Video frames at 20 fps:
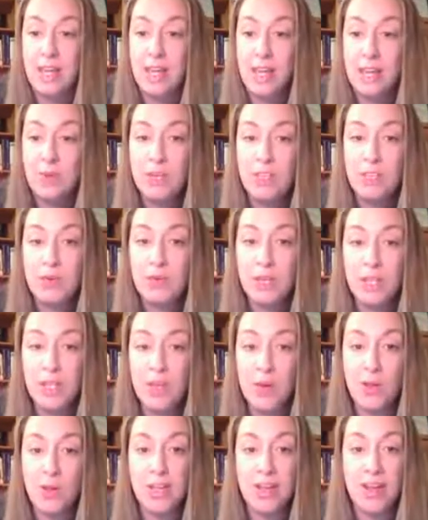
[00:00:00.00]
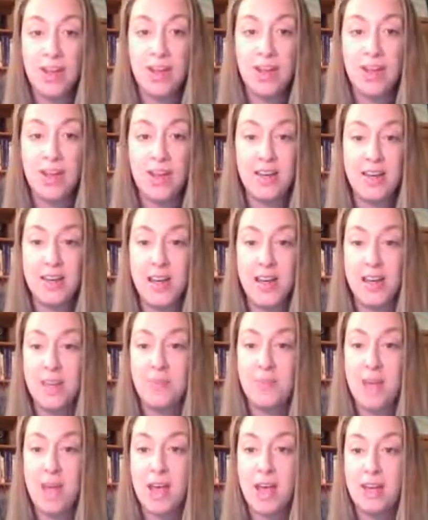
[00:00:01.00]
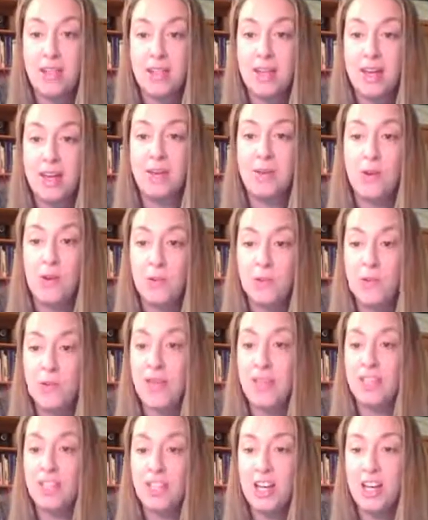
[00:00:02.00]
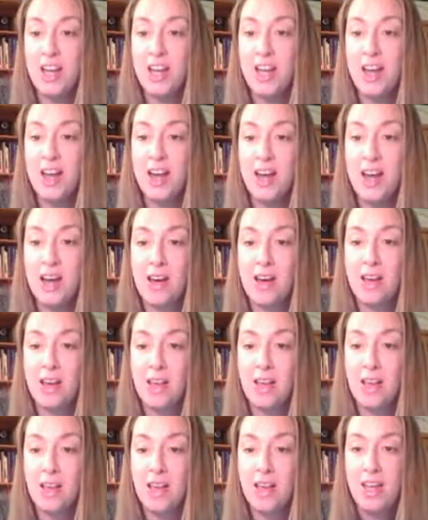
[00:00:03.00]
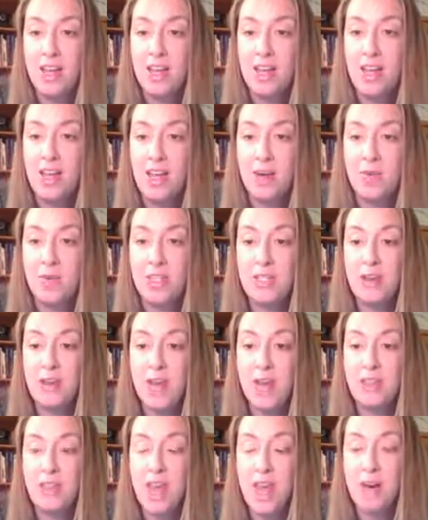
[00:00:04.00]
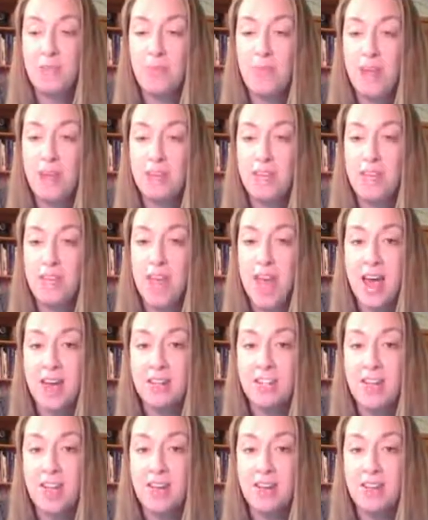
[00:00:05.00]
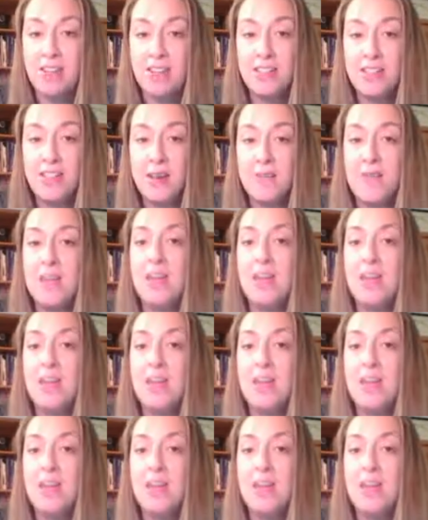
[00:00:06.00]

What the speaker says: really only $9.99 a month. And I hope you guys check it out. We do have the Happy Healthy Cat Challenge coming